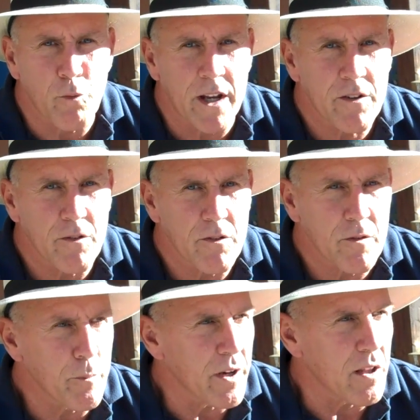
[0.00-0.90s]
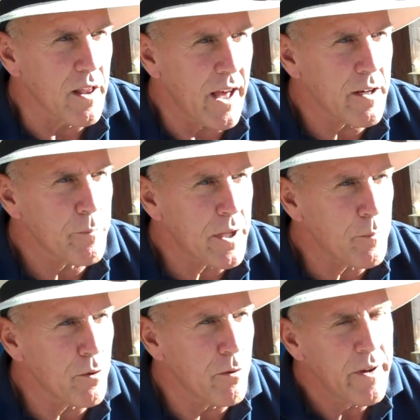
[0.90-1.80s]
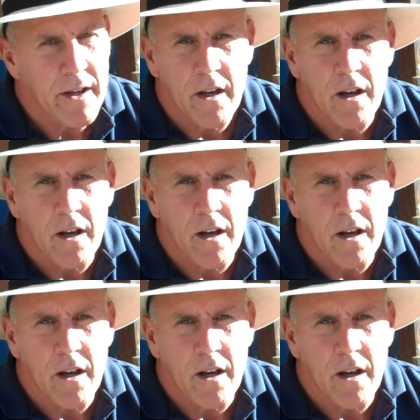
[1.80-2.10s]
rentals, but a lot of people